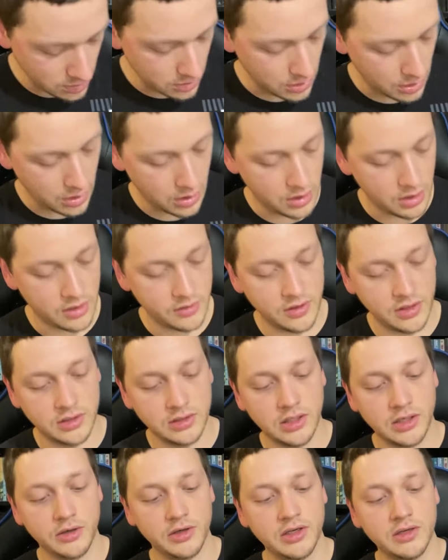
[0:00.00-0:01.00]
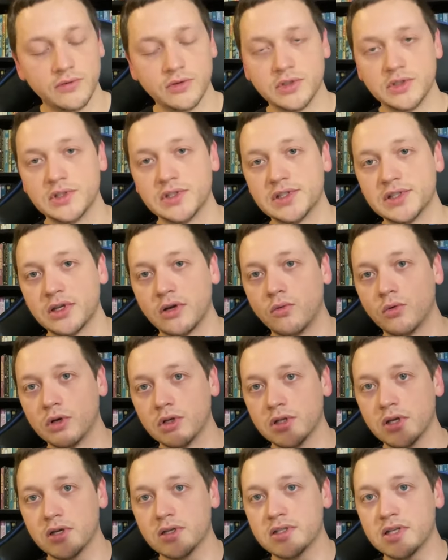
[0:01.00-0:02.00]
And then Larry Niven's A
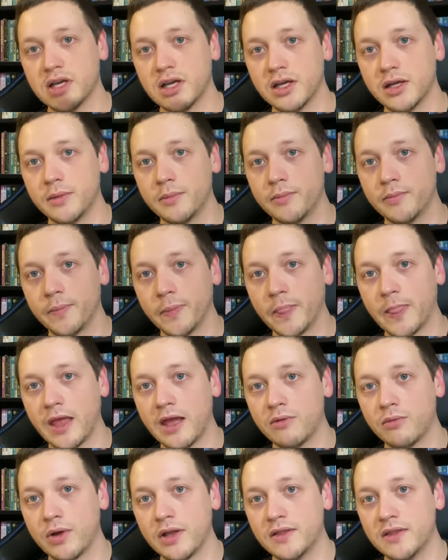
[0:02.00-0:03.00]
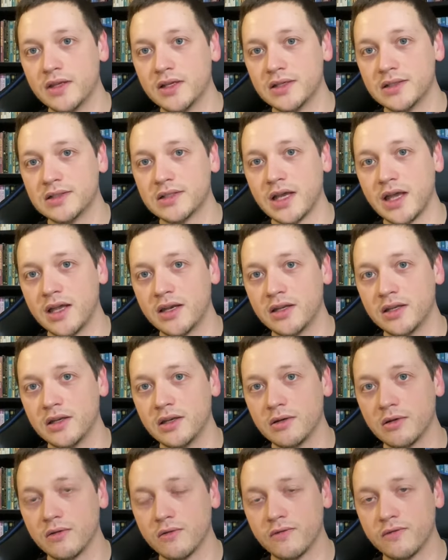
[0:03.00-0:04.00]
World at a Time. I read this. I had it
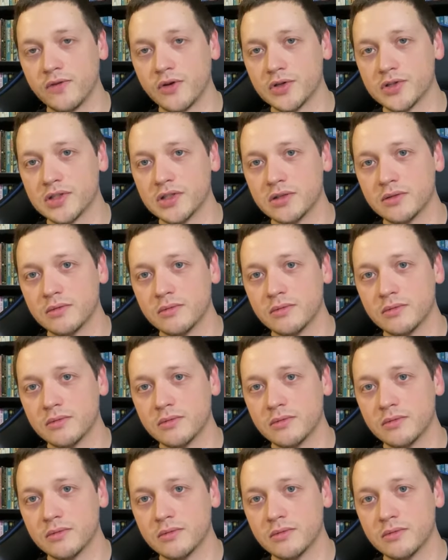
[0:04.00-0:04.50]
in first